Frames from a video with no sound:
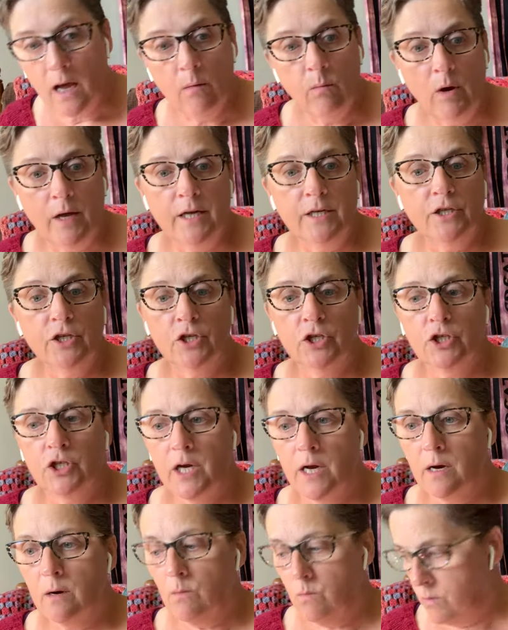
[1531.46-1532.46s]
I wanted to
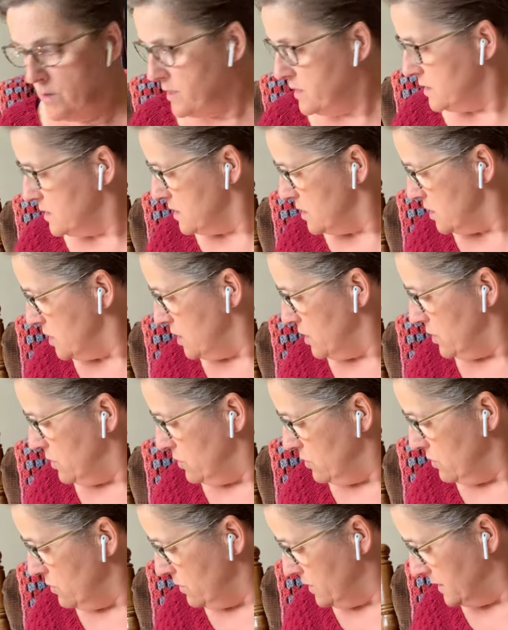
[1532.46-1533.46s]
share with
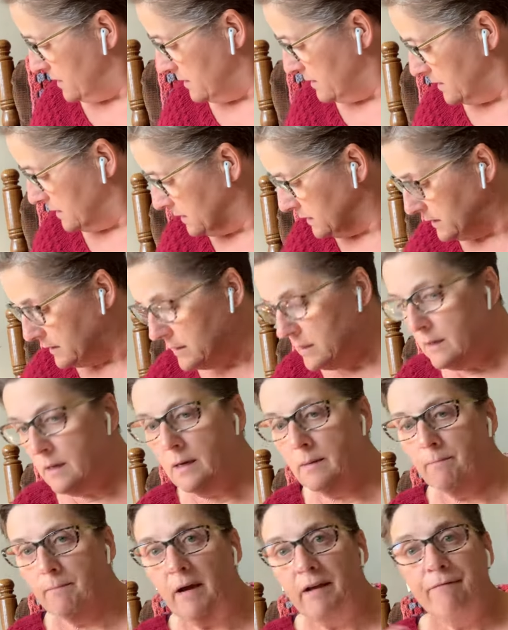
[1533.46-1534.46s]
you
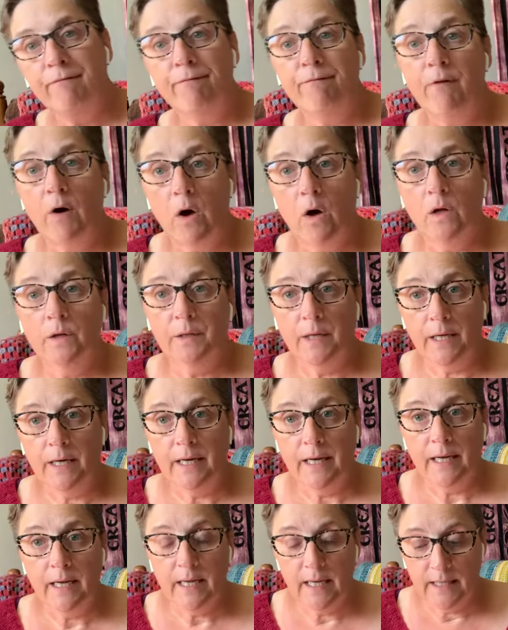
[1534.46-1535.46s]
my fall
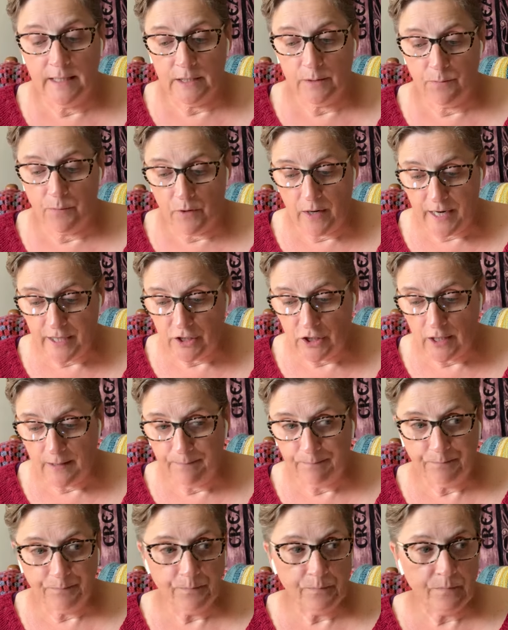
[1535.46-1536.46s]
knitting inspiration.